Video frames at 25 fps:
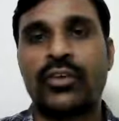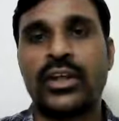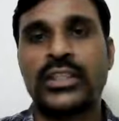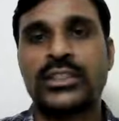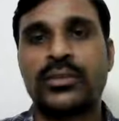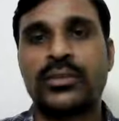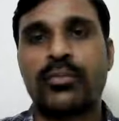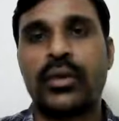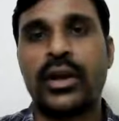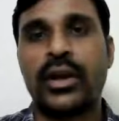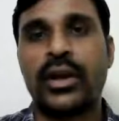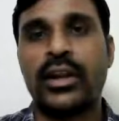first
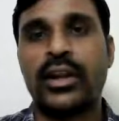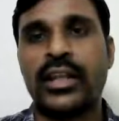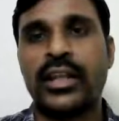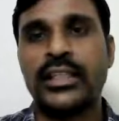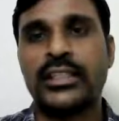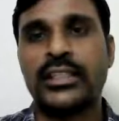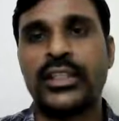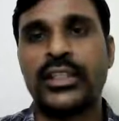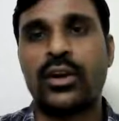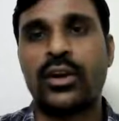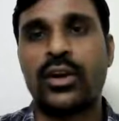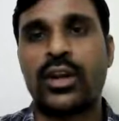point
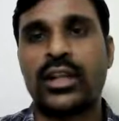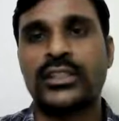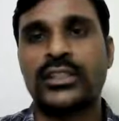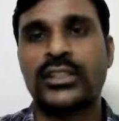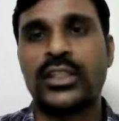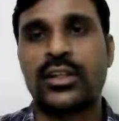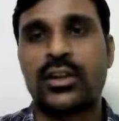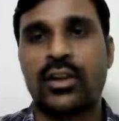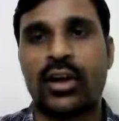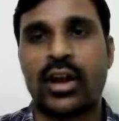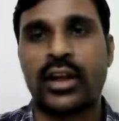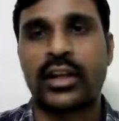is shareholders
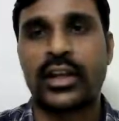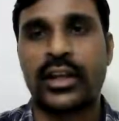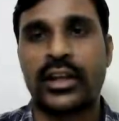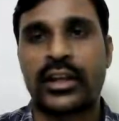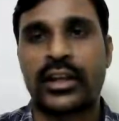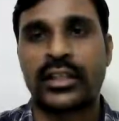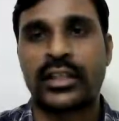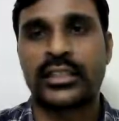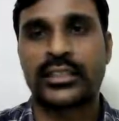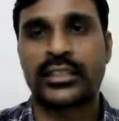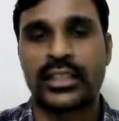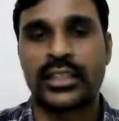are not
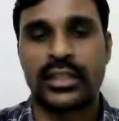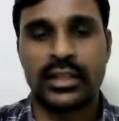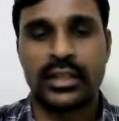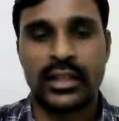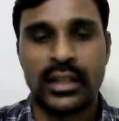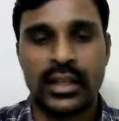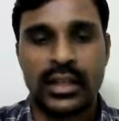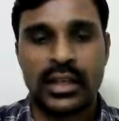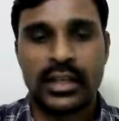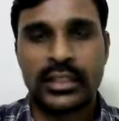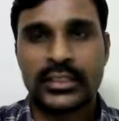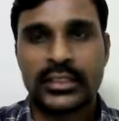interested.
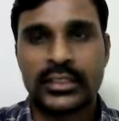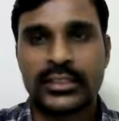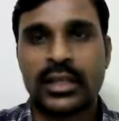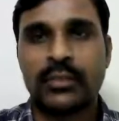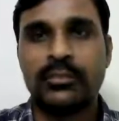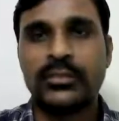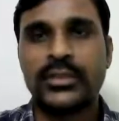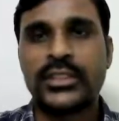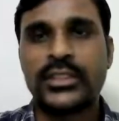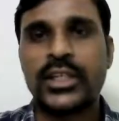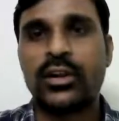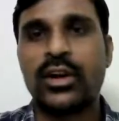
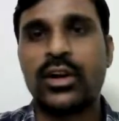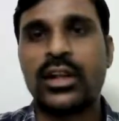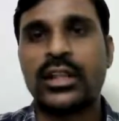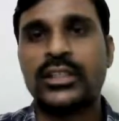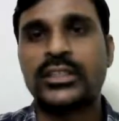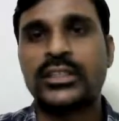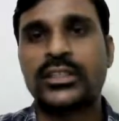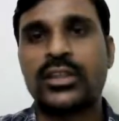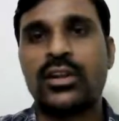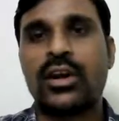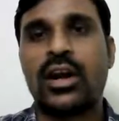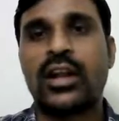Some
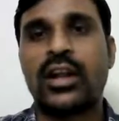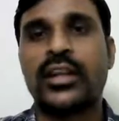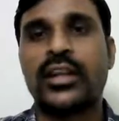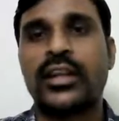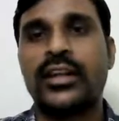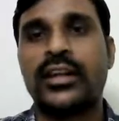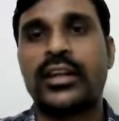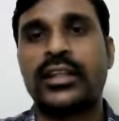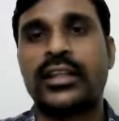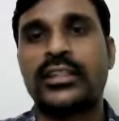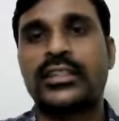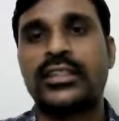shareholders not
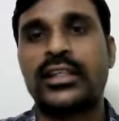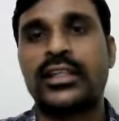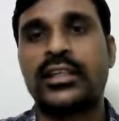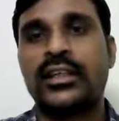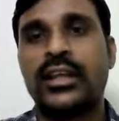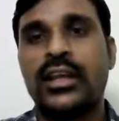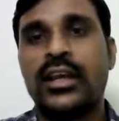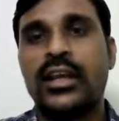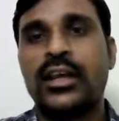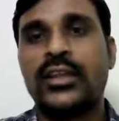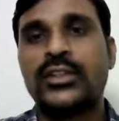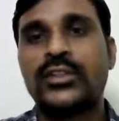interested.
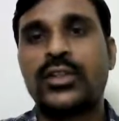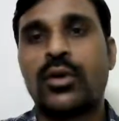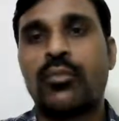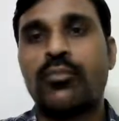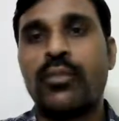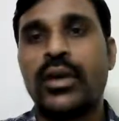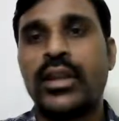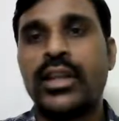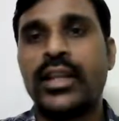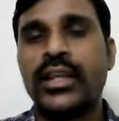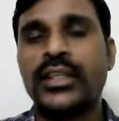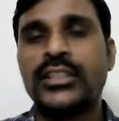So
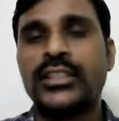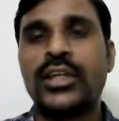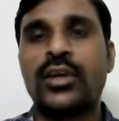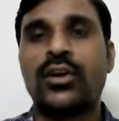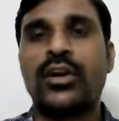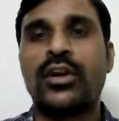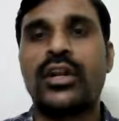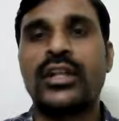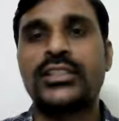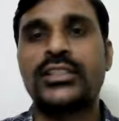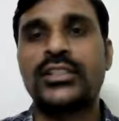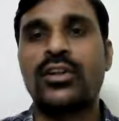many
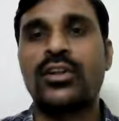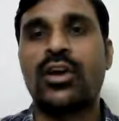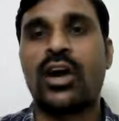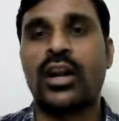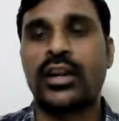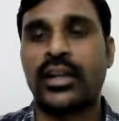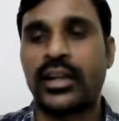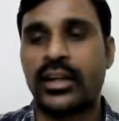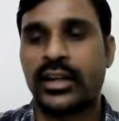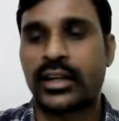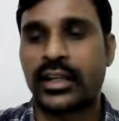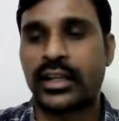shareholders
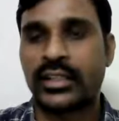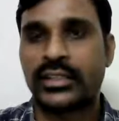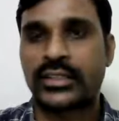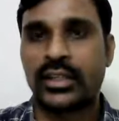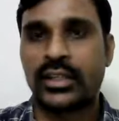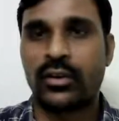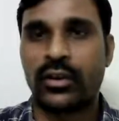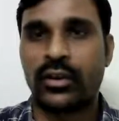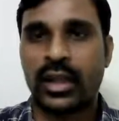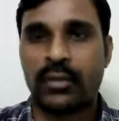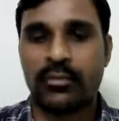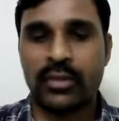not interested.
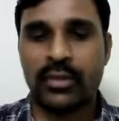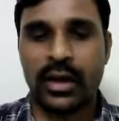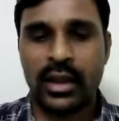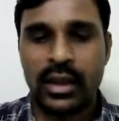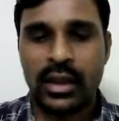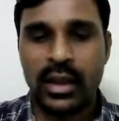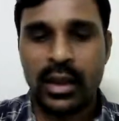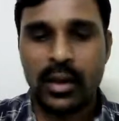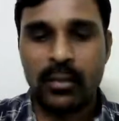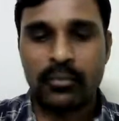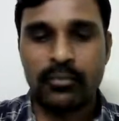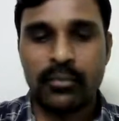Okay, ma,
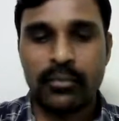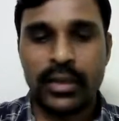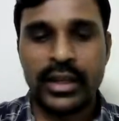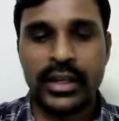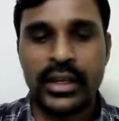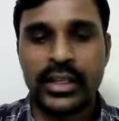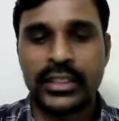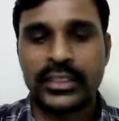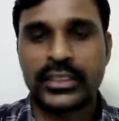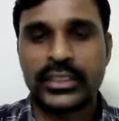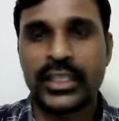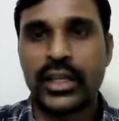
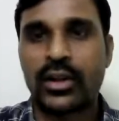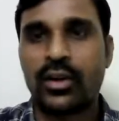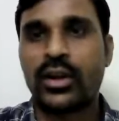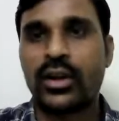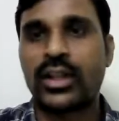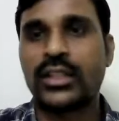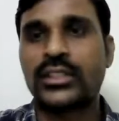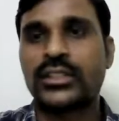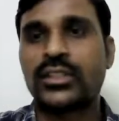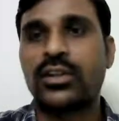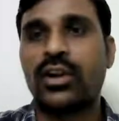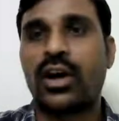many
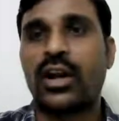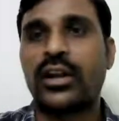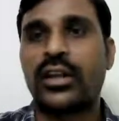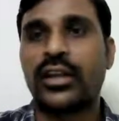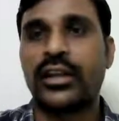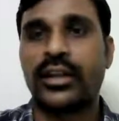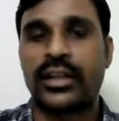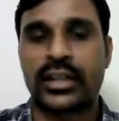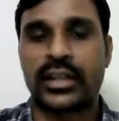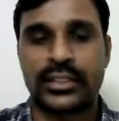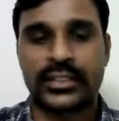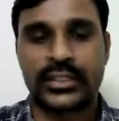shareholders not
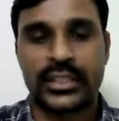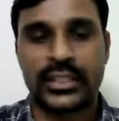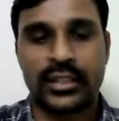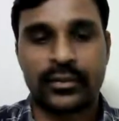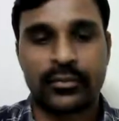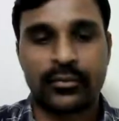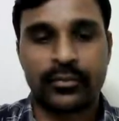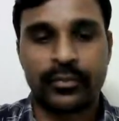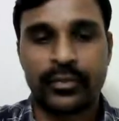interested.